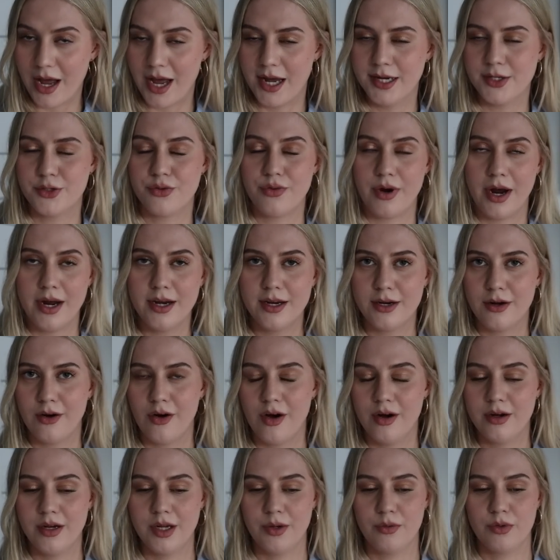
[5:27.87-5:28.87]
I tried it
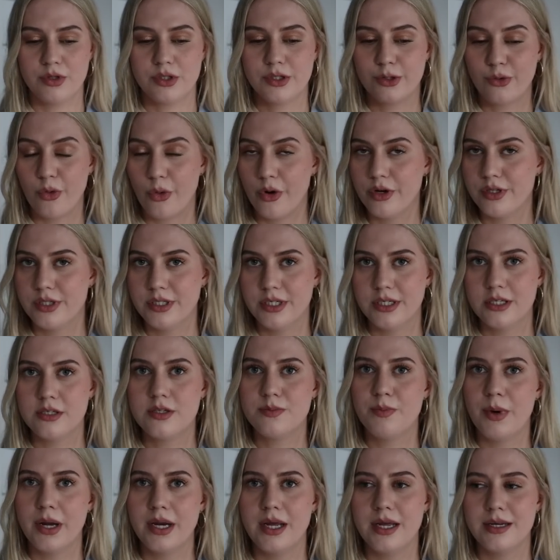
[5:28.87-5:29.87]
on, it was gorgeous,
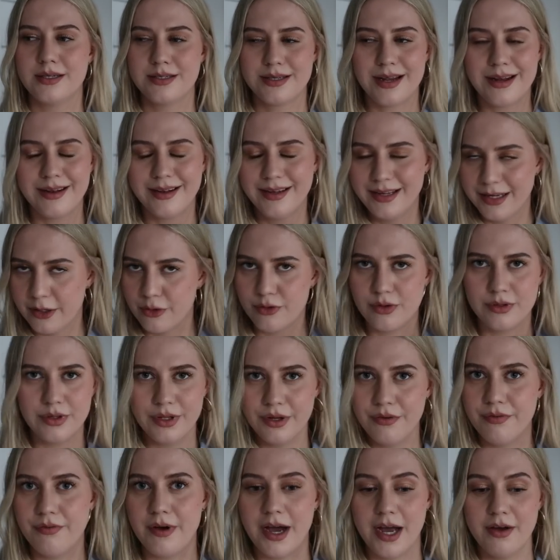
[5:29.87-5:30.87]
but it's
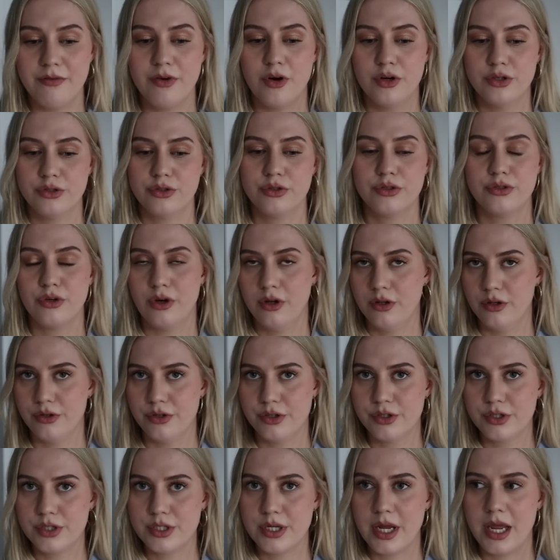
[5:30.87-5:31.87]
literally
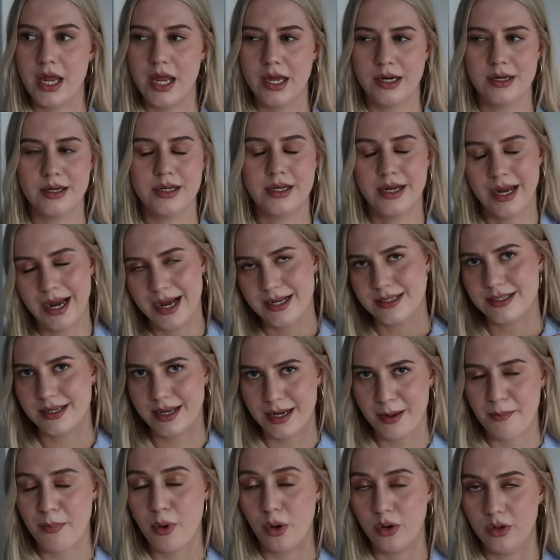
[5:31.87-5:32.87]
$500 and it has
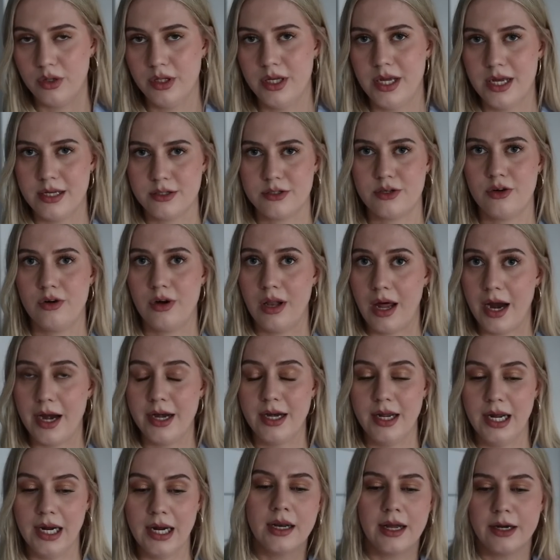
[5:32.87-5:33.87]
a polyester lining.